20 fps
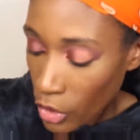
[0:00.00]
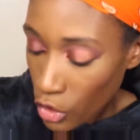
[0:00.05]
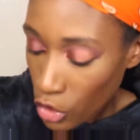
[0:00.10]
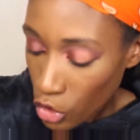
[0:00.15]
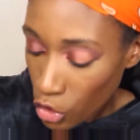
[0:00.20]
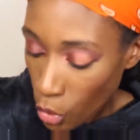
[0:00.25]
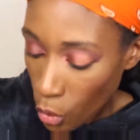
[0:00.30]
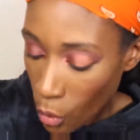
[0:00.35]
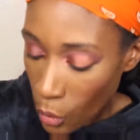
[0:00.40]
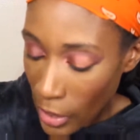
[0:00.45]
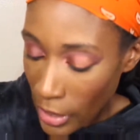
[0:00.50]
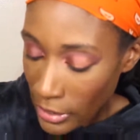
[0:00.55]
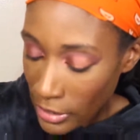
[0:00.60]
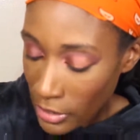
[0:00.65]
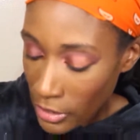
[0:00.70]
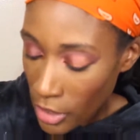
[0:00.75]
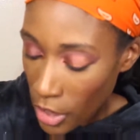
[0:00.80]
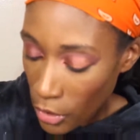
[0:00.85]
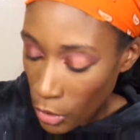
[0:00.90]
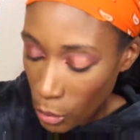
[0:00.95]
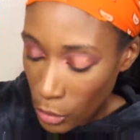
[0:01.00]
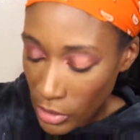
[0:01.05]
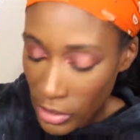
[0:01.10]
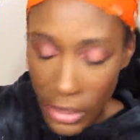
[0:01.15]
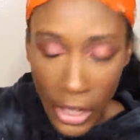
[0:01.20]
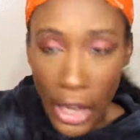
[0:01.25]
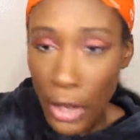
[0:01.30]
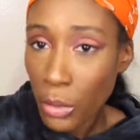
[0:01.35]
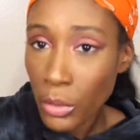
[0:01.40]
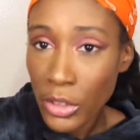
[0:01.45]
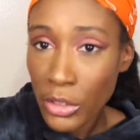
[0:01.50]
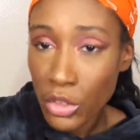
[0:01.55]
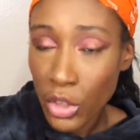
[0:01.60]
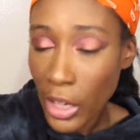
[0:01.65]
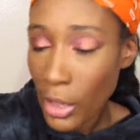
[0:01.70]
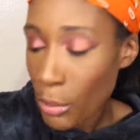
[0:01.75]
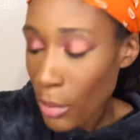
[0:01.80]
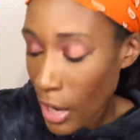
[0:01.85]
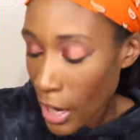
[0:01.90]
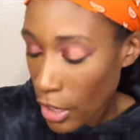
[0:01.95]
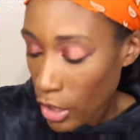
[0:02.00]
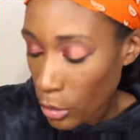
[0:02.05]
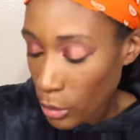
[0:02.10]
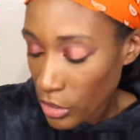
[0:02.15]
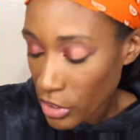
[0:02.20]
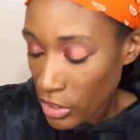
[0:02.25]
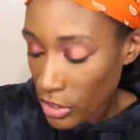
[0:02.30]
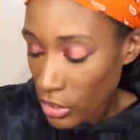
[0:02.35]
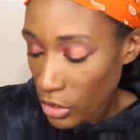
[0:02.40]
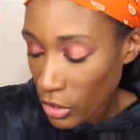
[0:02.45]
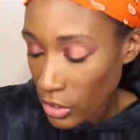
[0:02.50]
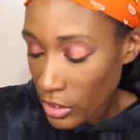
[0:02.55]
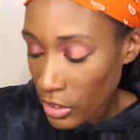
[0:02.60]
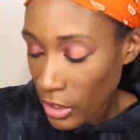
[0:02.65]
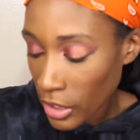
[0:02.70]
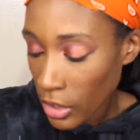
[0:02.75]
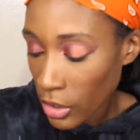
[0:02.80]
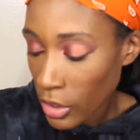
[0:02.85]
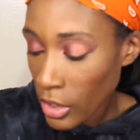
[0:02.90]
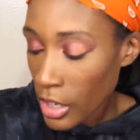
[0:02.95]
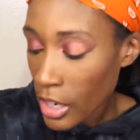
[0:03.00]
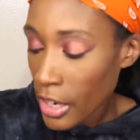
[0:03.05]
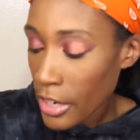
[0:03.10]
So that's another reason I only try to buy her when she's on sale.